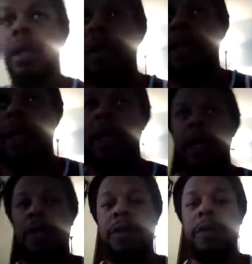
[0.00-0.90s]
Like
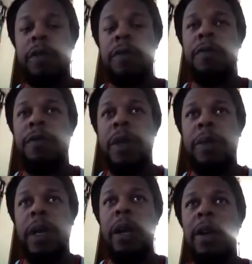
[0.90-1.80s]
it's flipping
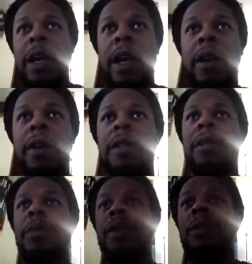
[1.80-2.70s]
out now because I'm
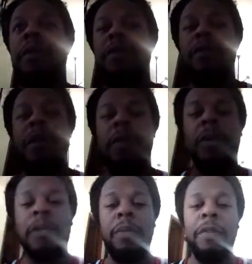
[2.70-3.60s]
using my I'm
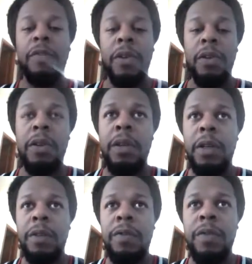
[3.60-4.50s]
holding my phone
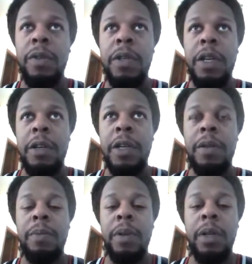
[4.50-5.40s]
near it,
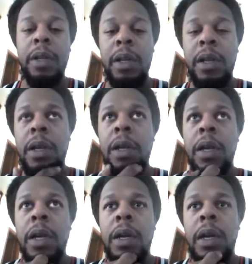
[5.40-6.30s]

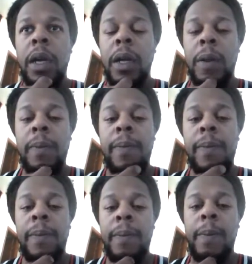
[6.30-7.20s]
but um,
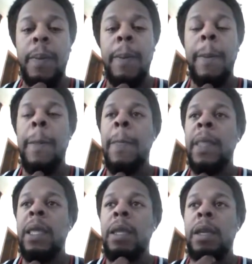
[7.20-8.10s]

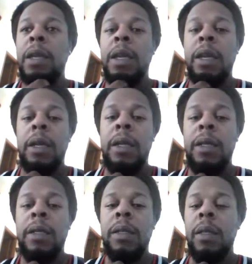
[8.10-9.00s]
yeah,
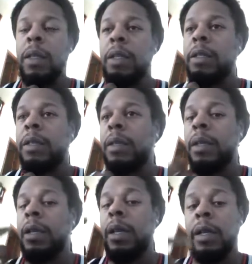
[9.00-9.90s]
that's
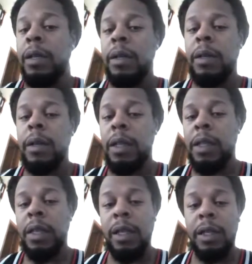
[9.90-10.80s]
again I
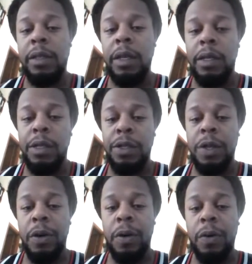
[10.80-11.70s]
think it's good to
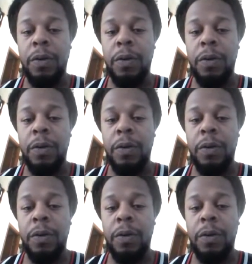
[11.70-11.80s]
show